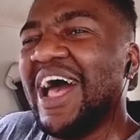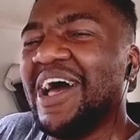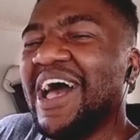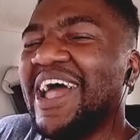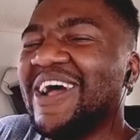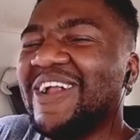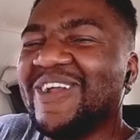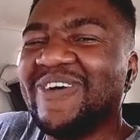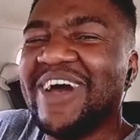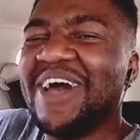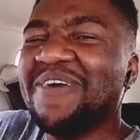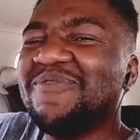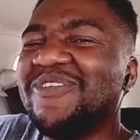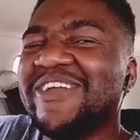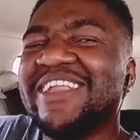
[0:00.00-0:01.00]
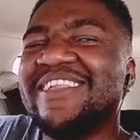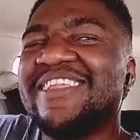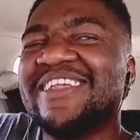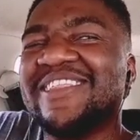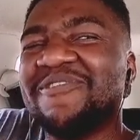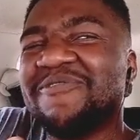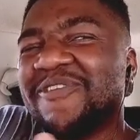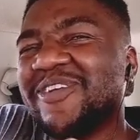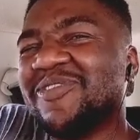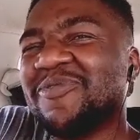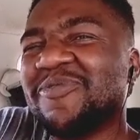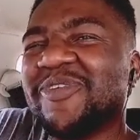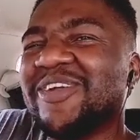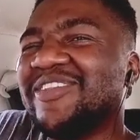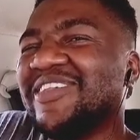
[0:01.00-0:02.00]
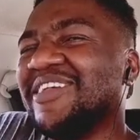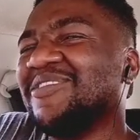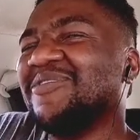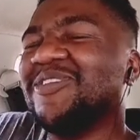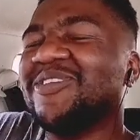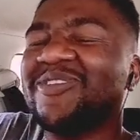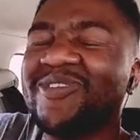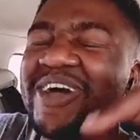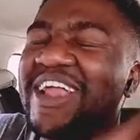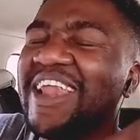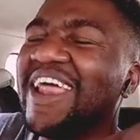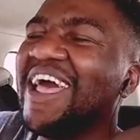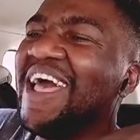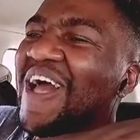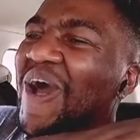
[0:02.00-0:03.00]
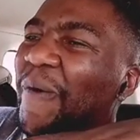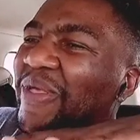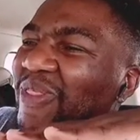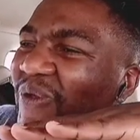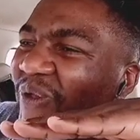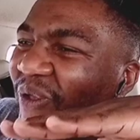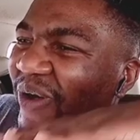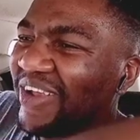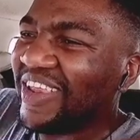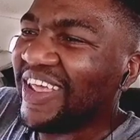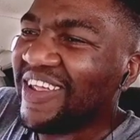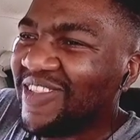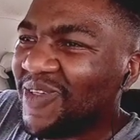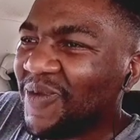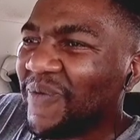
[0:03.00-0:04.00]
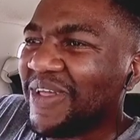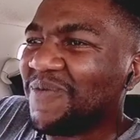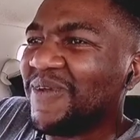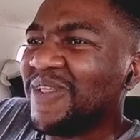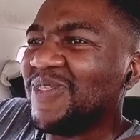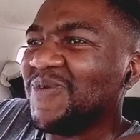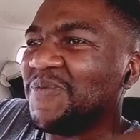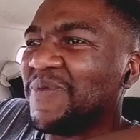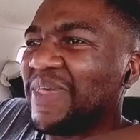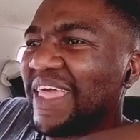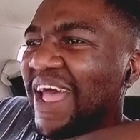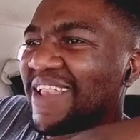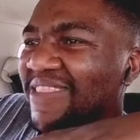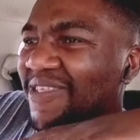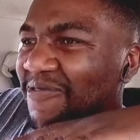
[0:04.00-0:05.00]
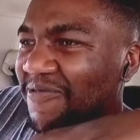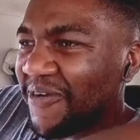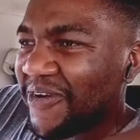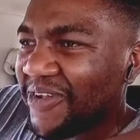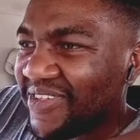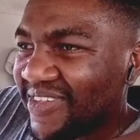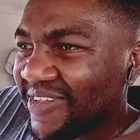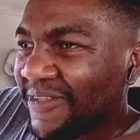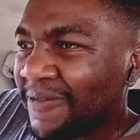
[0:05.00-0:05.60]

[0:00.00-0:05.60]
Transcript: I don't know, I'm treating the first words as verse 1. When you got into it, when you began the verse,